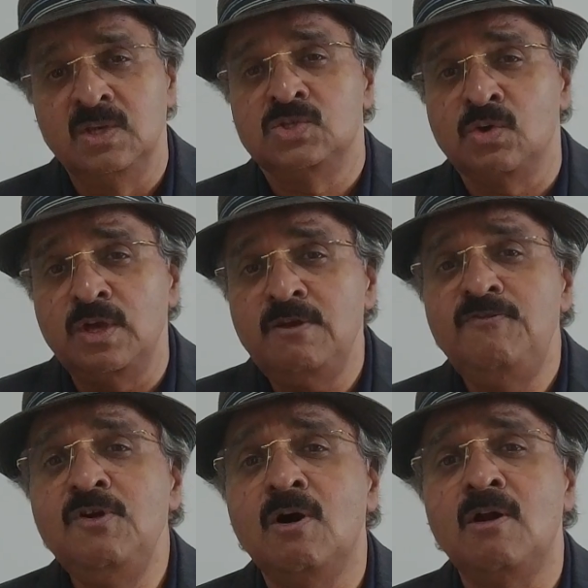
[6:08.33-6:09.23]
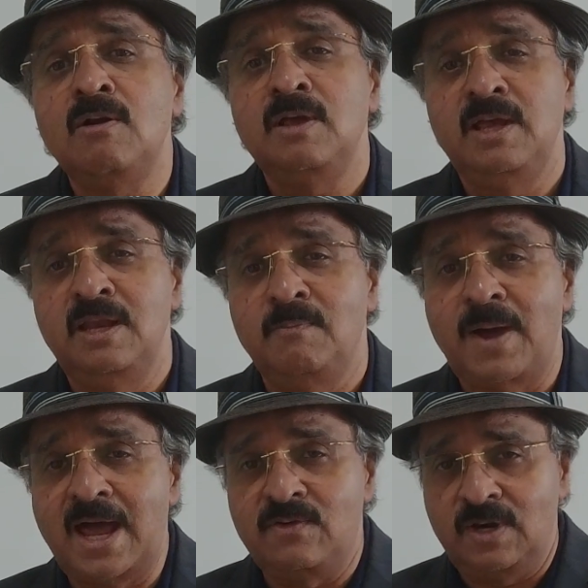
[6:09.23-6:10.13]
So if you are in a
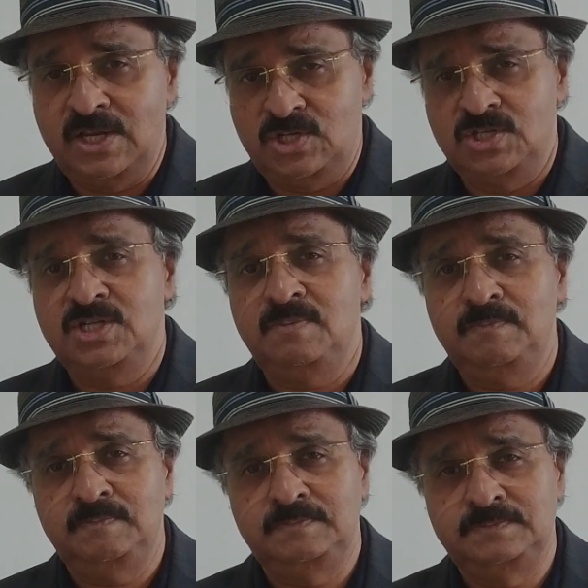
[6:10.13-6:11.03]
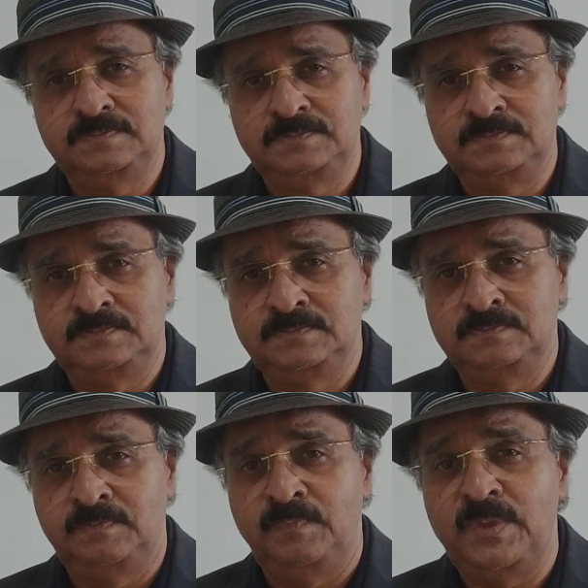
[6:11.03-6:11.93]
bad relationship,
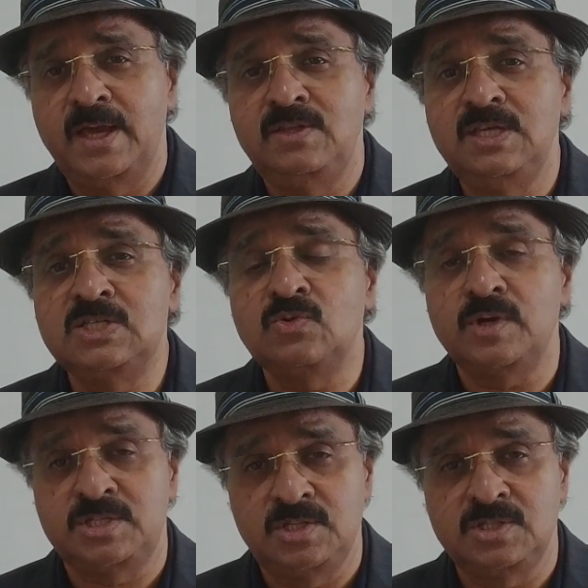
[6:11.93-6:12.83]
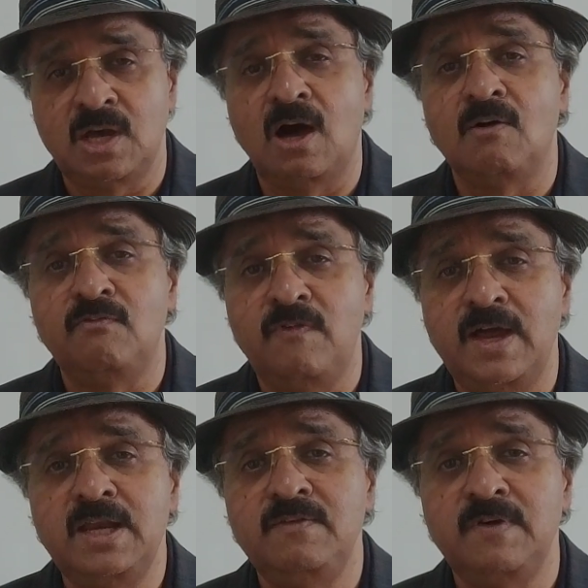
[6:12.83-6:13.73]
then these questions are
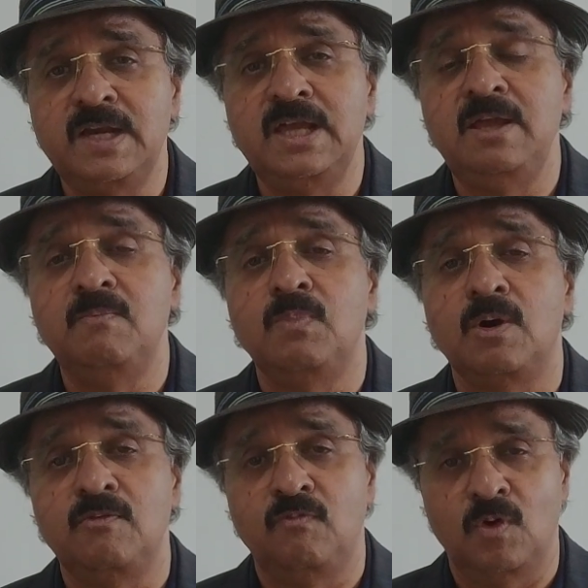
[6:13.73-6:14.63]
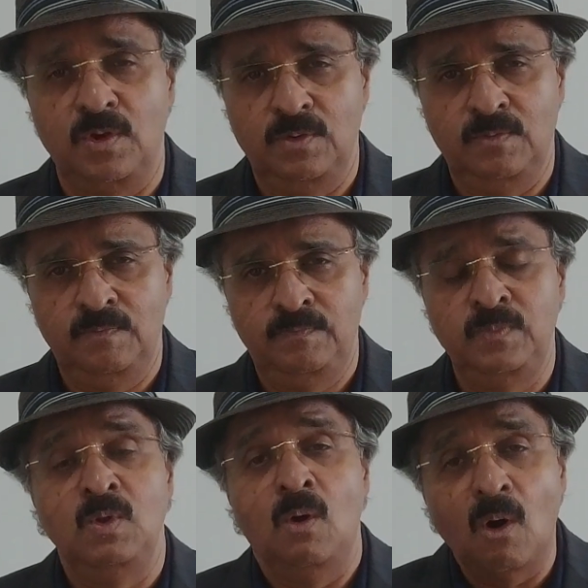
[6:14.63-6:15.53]
very, very important for you.
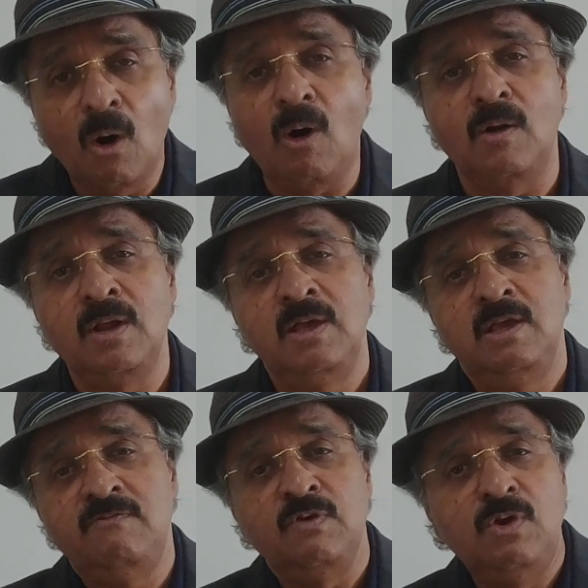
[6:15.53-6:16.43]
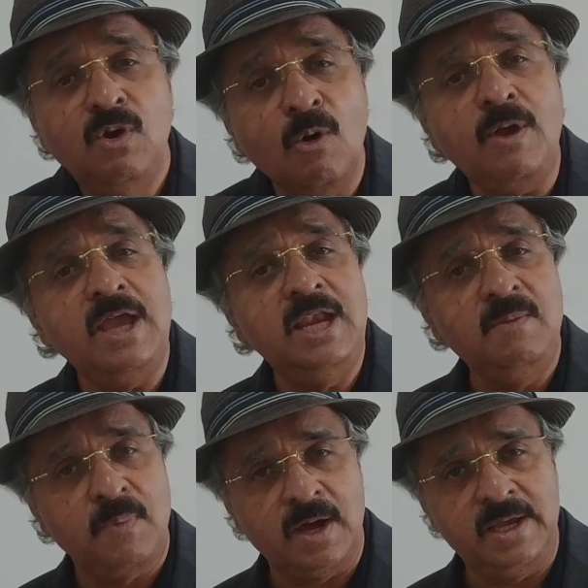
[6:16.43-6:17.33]
Or if you know
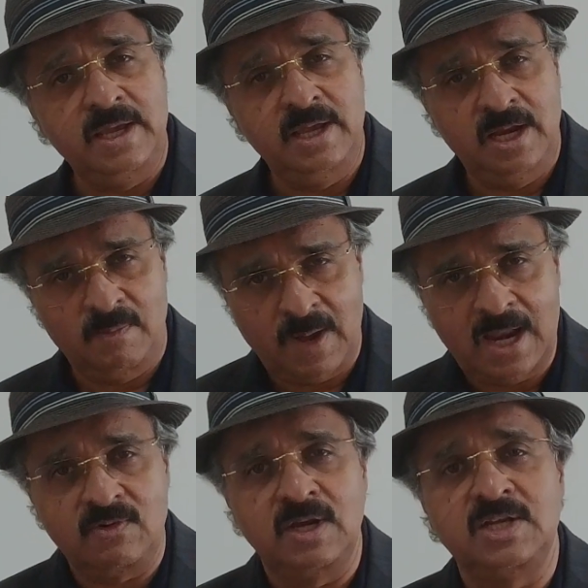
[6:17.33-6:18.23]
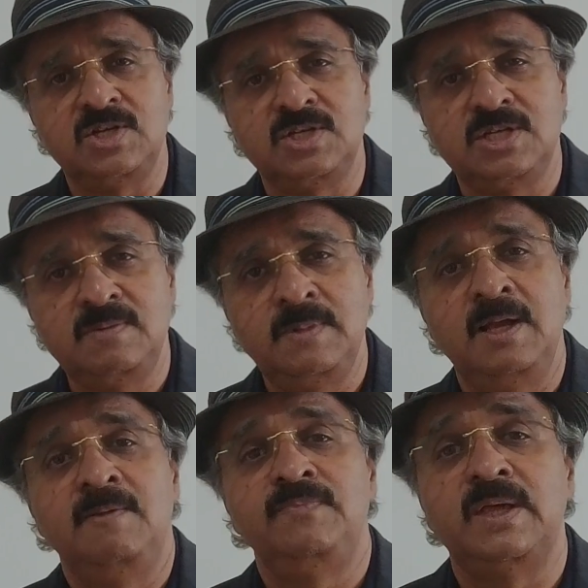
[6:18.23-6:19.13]
anybody in a bad relationship,
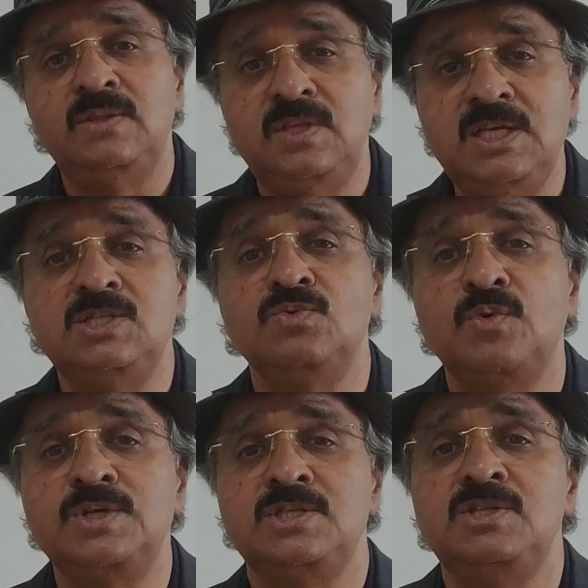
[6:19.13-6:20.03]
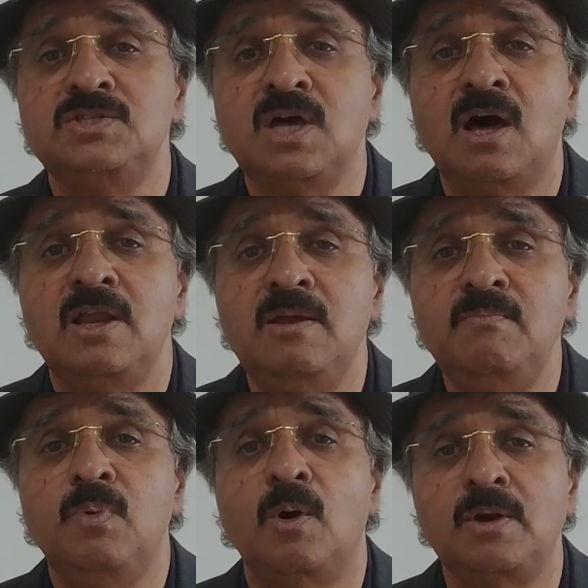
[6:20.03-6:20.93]
then these questions are
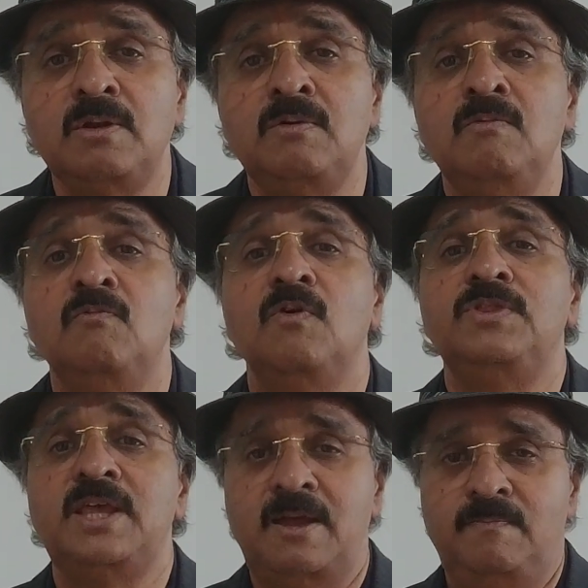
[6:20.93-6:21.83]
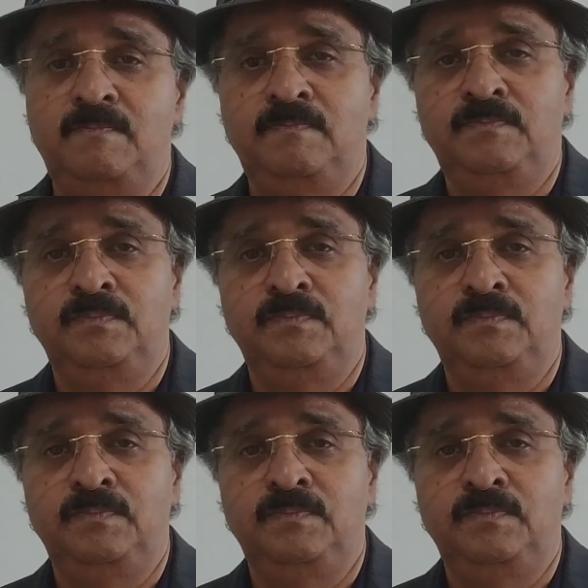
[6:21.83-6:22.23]
important for them.